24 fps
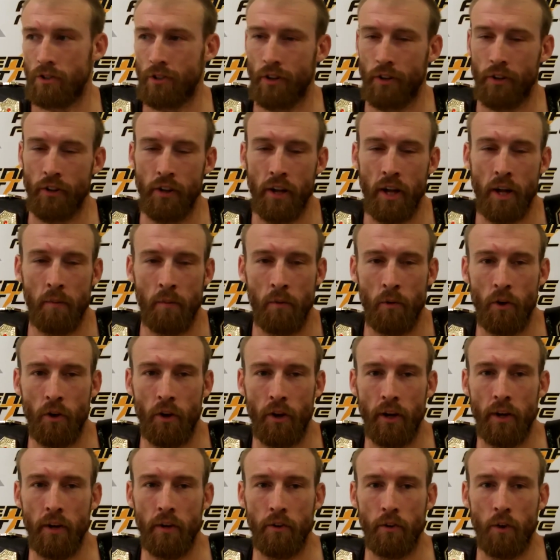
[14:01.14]
Austin
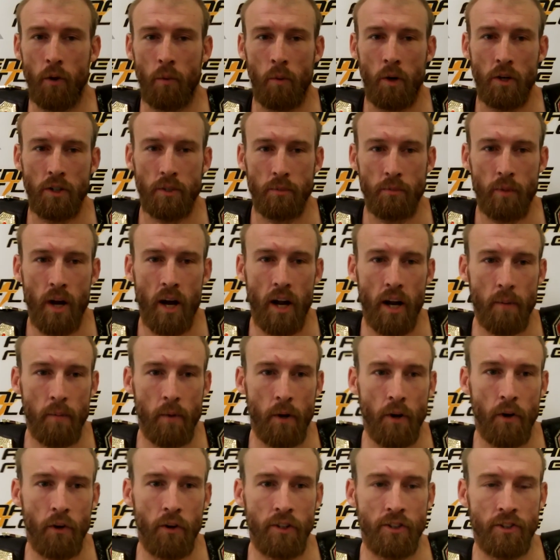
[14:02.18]
Clem, really don't know much about him.